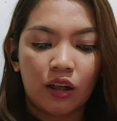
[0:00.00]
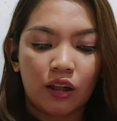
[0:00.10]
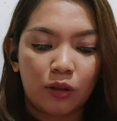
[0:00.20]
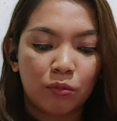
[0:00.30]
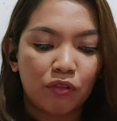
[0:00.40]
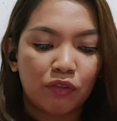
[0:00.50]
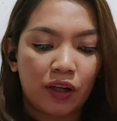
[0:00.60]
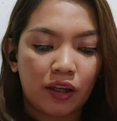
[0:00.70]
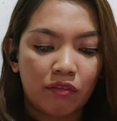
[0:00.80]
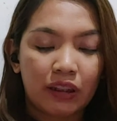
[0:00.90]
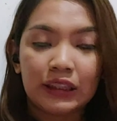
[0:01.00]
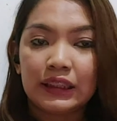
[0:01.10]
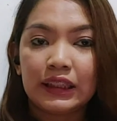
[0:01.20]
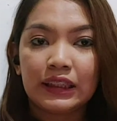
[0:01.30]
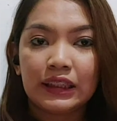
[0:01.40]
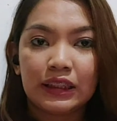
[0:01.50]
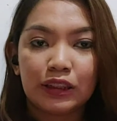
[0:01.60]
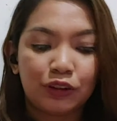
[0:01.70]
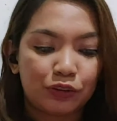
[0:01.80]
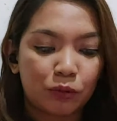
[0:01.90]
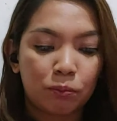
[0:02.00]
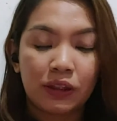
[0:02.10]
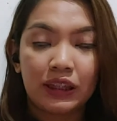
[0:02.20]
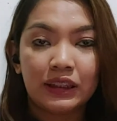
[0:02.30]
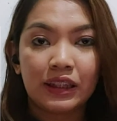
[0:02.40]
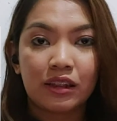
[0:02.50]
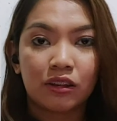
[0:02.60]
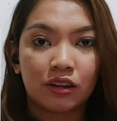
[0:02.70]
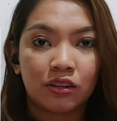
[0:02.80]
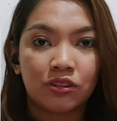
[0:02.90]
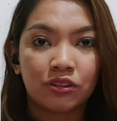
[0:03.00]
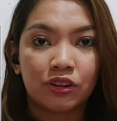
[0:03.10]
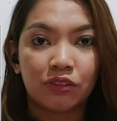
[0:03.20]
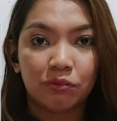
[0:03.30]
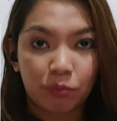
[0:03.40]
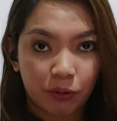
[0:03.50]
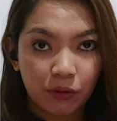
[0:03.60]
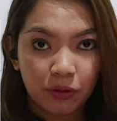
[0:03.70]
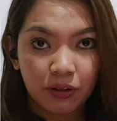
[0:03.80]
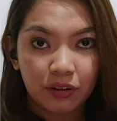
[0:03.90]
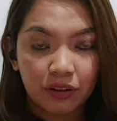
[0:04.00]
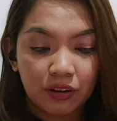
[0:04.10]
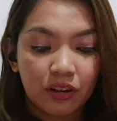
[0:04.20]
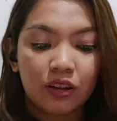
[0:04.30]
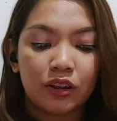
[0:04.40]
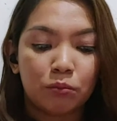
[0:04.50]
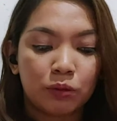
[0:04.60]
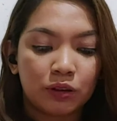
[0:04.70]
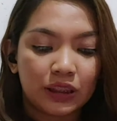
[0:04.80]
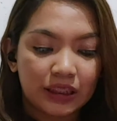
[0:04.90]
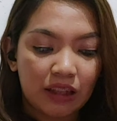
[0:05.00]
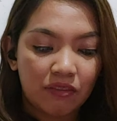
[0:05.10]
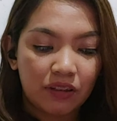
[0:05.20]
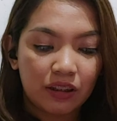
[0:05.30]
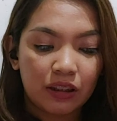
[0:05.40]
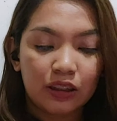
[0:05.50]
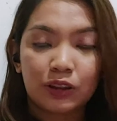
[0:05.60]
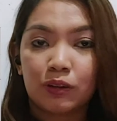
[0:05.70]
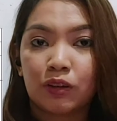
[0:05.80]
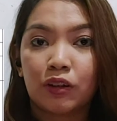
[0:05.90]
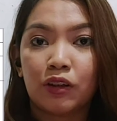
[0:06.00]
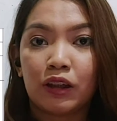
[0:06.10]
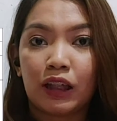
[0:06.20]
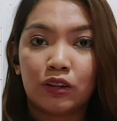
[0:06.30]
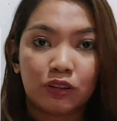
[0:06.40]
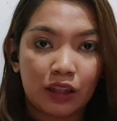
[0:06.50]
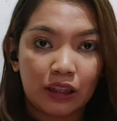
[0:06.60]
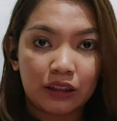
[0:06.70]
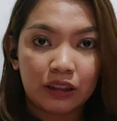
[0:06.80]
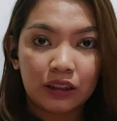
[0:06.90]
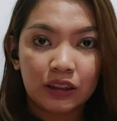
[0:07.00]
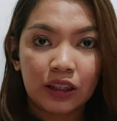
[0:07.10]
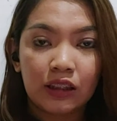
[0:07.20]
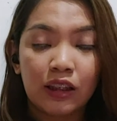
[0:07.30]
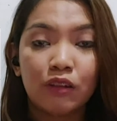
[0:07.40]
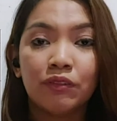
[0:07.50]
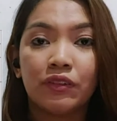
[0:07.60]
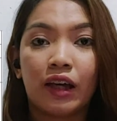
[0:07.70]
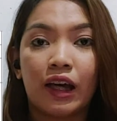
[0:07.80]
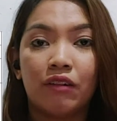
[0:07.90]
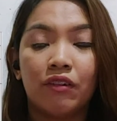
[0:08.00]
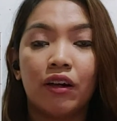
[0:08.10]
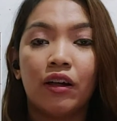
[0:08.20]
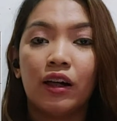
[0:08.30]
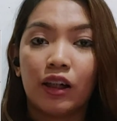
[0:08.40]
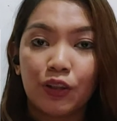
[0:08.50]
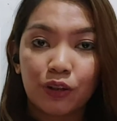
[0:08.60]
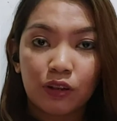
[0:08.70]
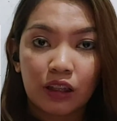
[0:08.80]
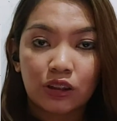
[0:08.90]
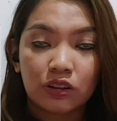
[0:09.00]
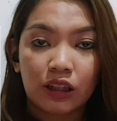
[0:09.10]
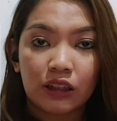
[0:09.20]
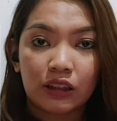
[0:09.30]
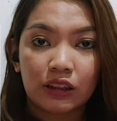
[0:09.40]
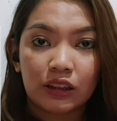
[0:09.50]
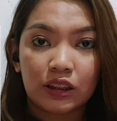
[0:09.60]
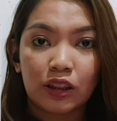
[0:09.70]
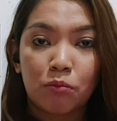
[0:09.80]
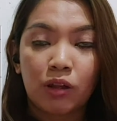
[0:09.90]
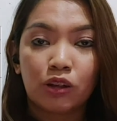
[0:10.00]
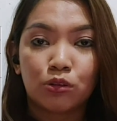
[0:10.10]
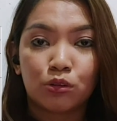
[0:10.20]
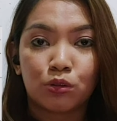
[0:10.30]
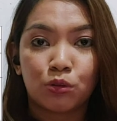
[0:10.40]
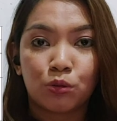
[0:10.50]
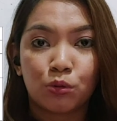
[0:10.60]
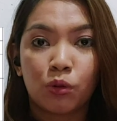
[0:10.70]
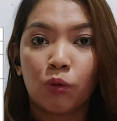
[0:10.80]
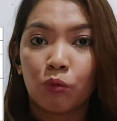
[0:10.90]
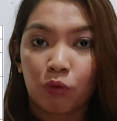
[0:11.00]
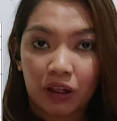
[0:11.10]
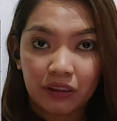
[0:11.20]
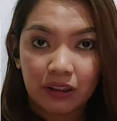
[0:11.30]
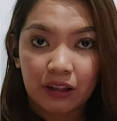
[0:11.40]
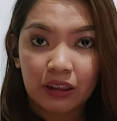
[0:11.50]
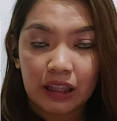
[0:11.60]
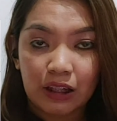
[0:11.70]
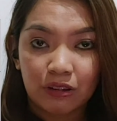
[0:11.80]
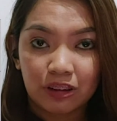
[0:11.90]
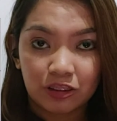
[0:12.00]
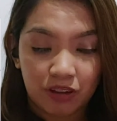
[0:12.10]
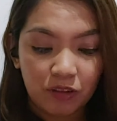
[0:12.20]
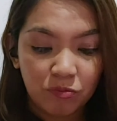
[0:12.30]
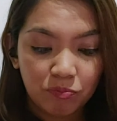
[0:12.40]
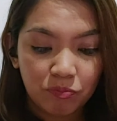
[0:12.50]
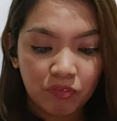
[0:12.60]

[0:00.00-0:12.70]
Number 5 and 6 is your place and country of birth. Number 7 is your current nationalities, and if you have other nationalities, then make sure to write that down as well.